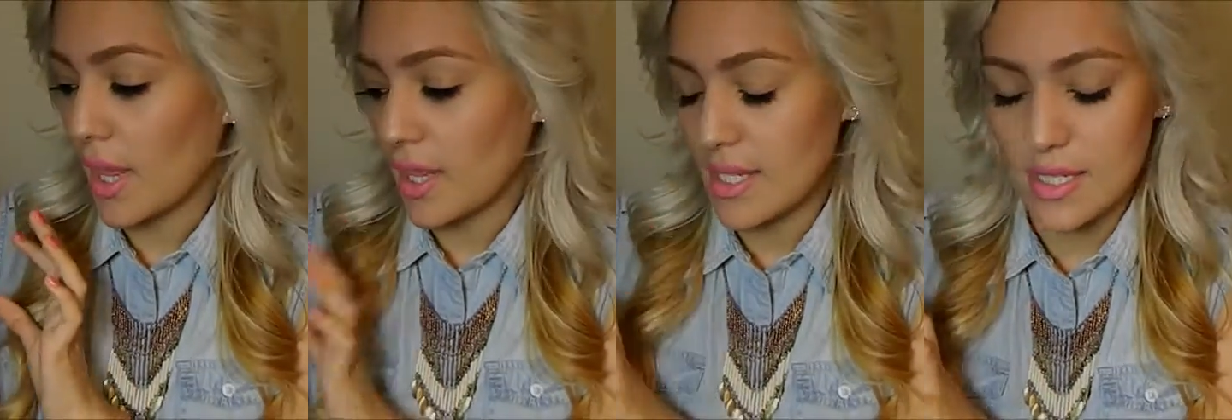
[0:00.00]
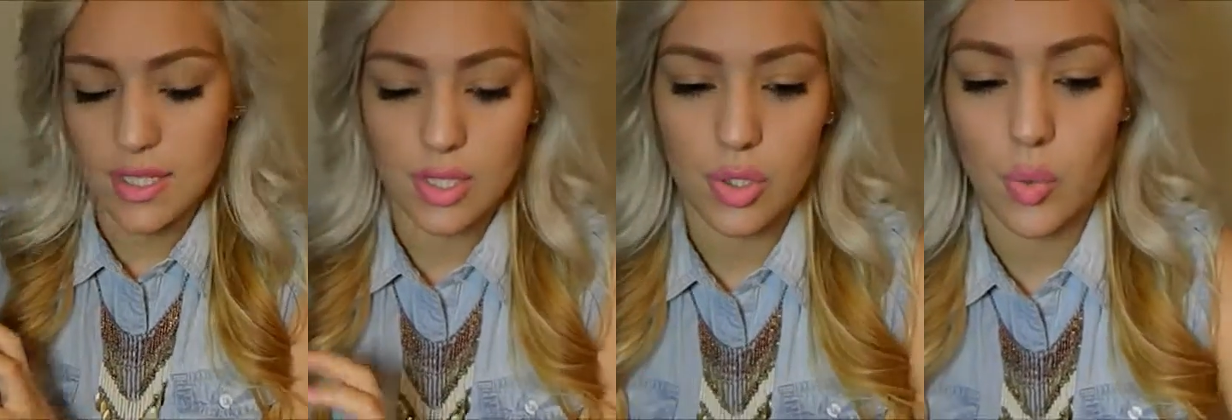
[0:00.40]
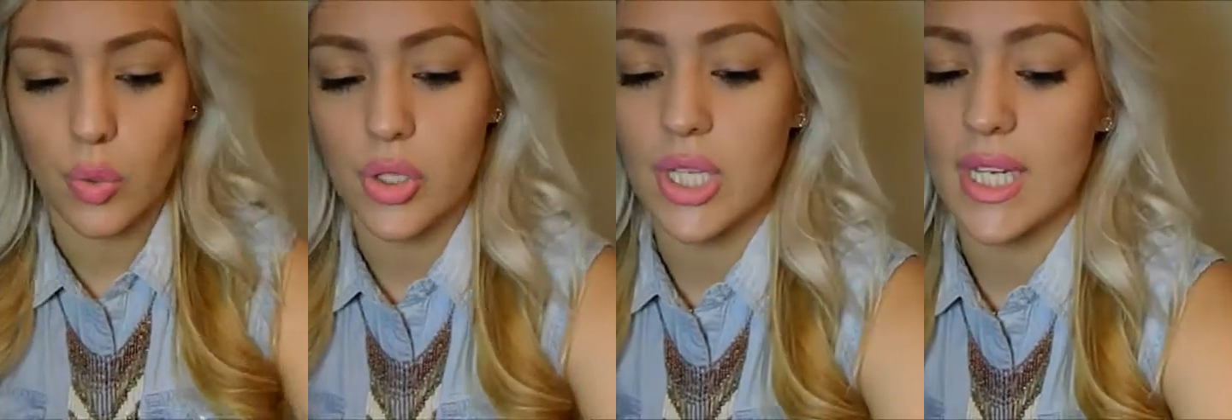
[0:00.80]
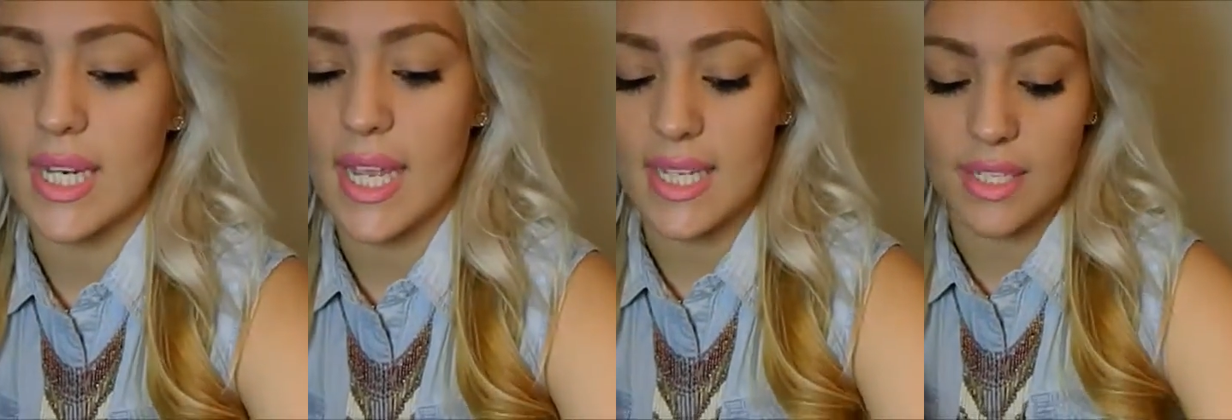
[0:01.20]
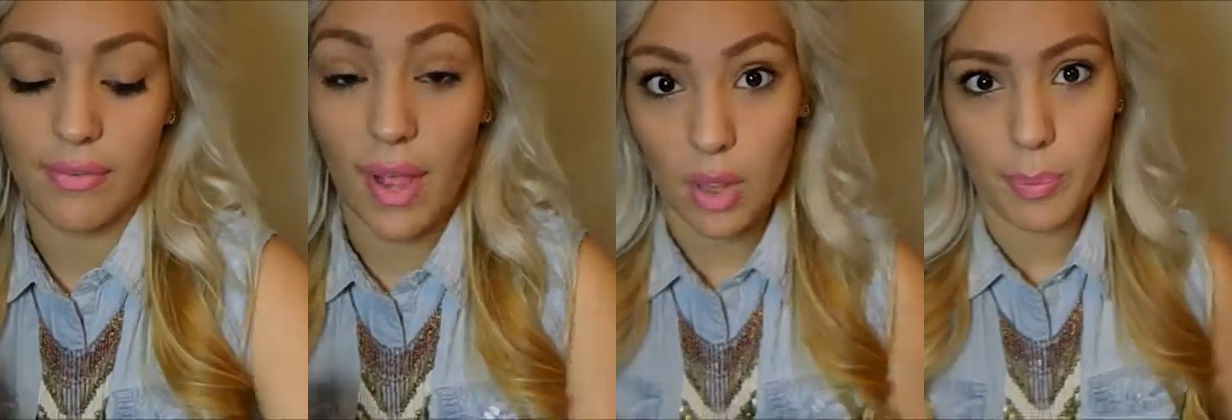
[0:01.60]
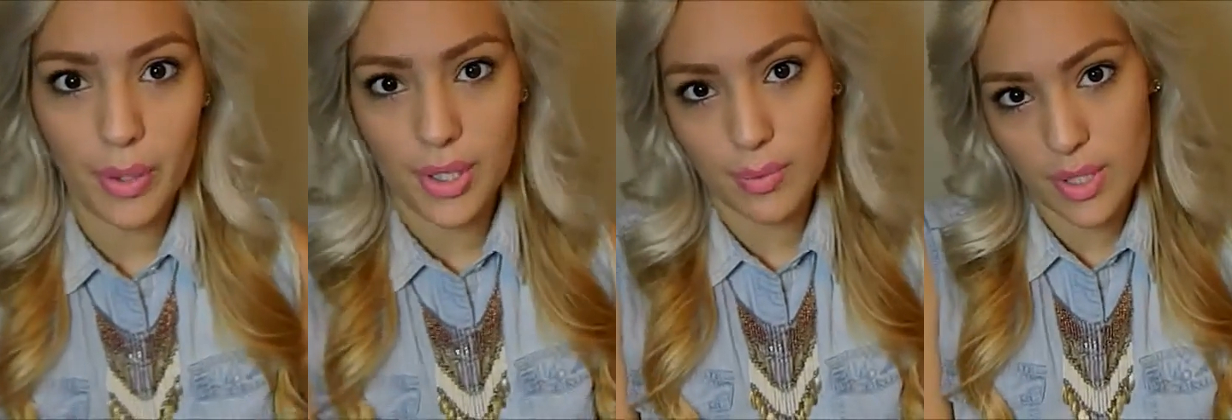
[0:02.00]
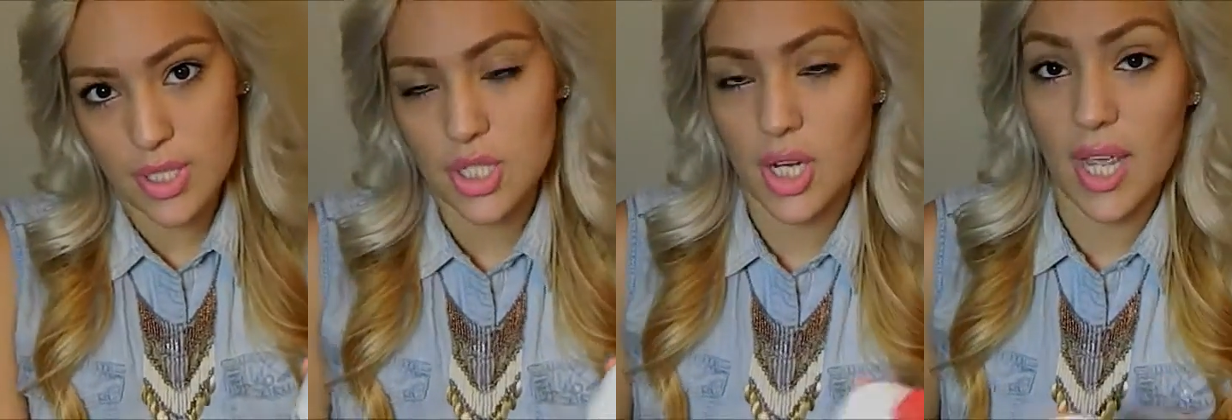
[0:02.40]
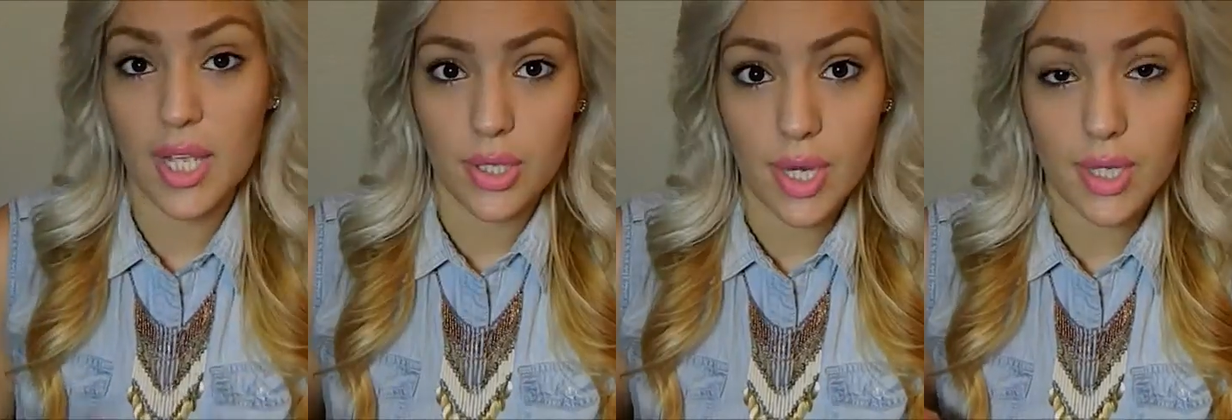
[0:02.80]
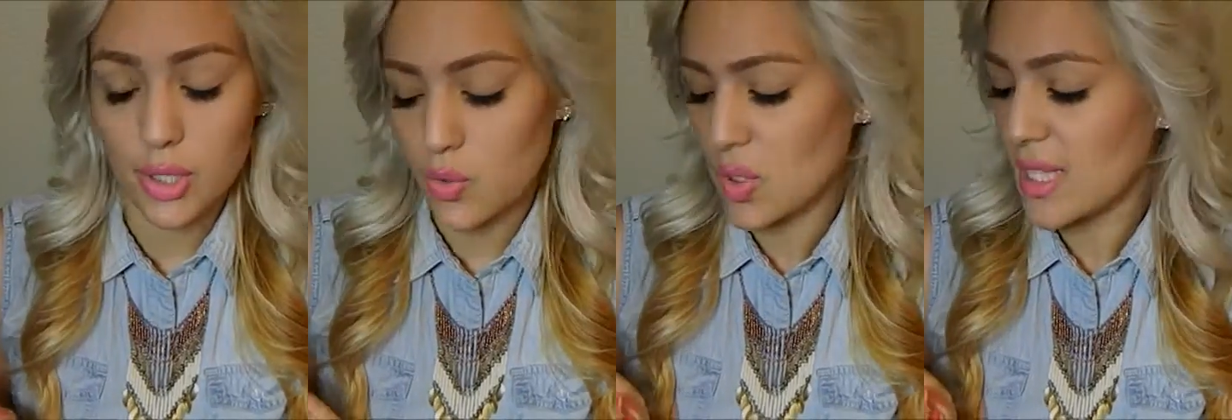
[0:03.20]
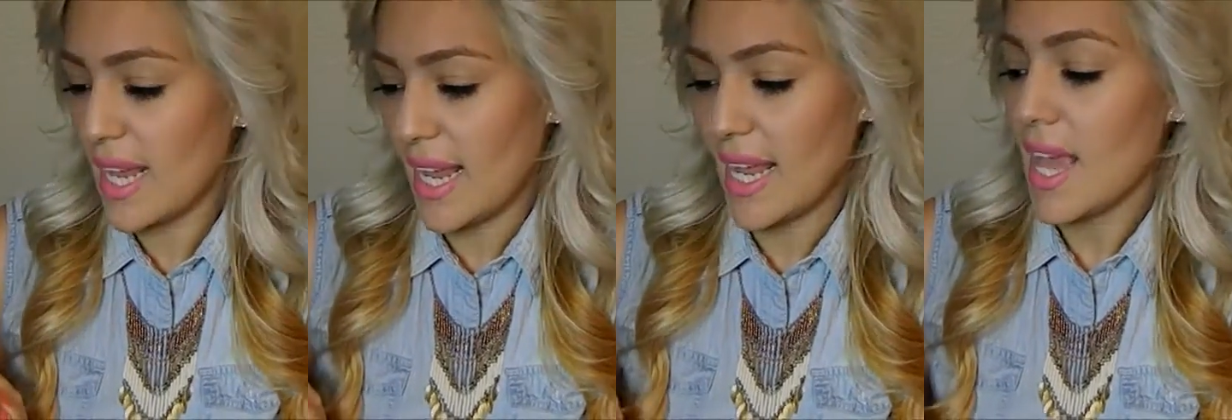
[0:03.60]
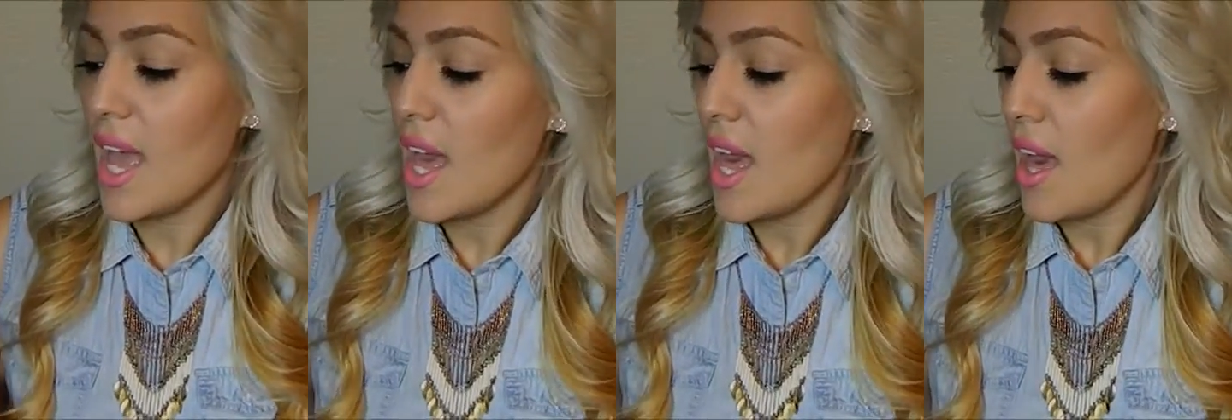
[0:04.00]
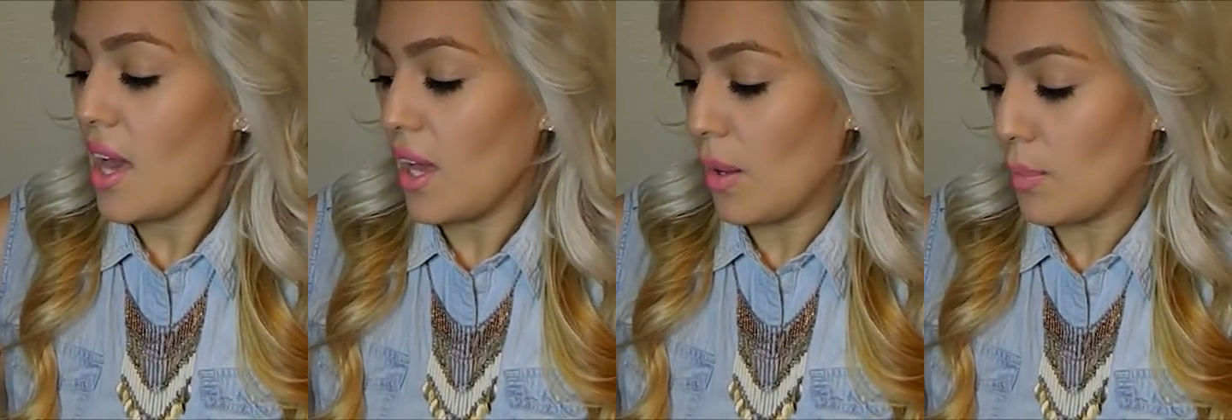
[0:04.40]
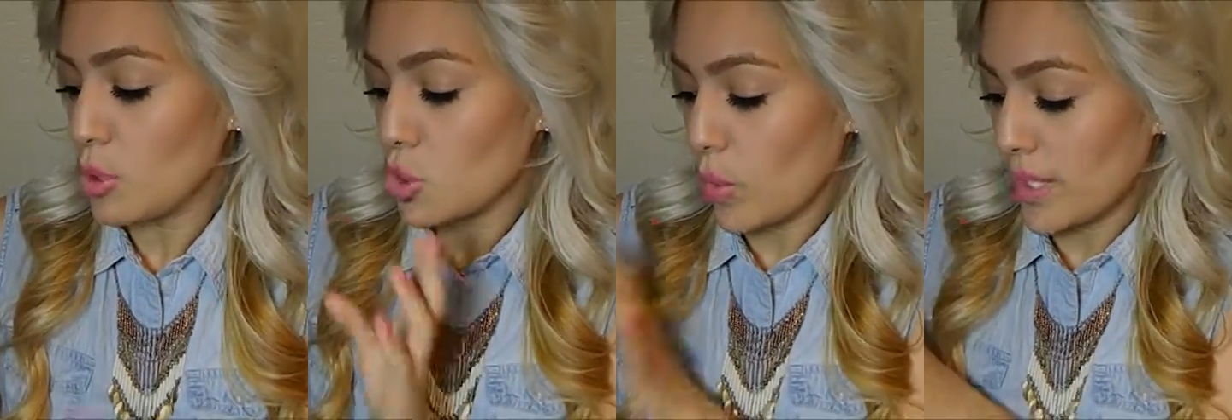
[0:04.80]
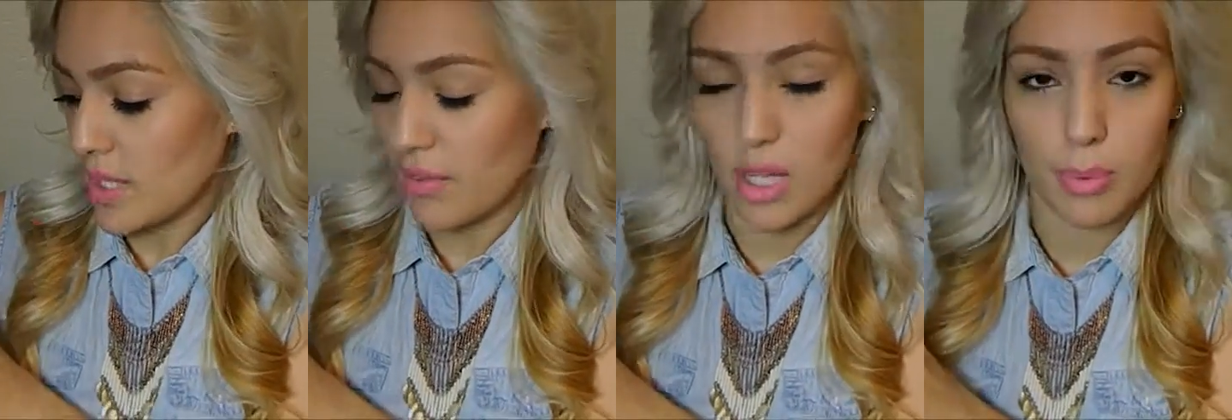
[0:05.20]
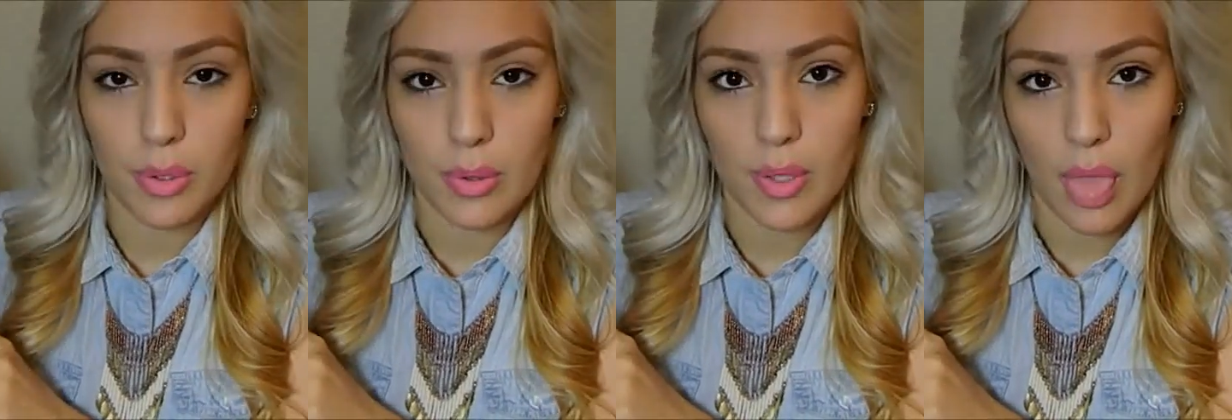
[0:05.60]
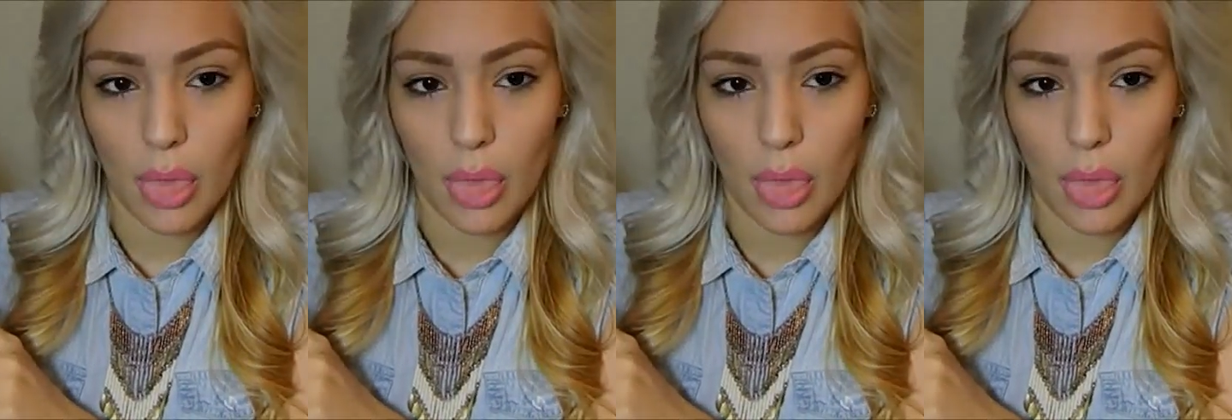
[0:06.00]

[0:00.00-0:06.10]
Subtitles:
this, you will need a developer, which I use a 20 developer.